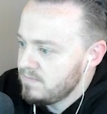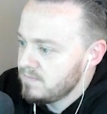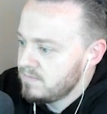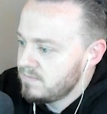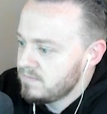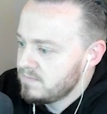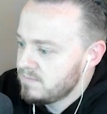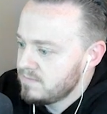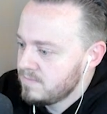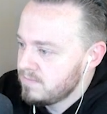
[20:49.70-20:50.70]

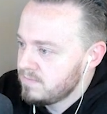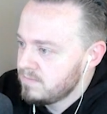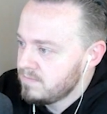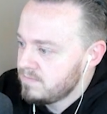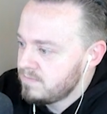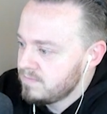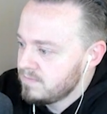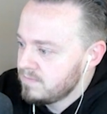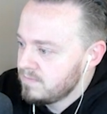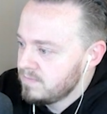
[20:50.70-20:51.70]

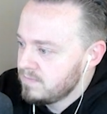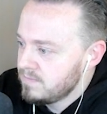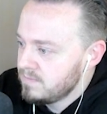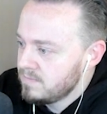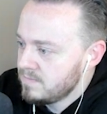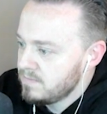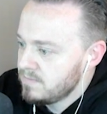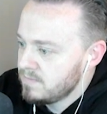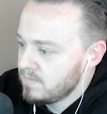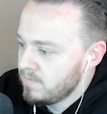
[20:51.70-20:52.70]

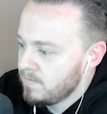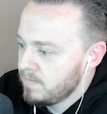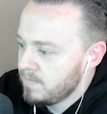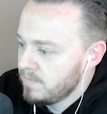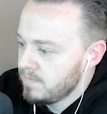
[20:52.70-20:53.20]
(silent)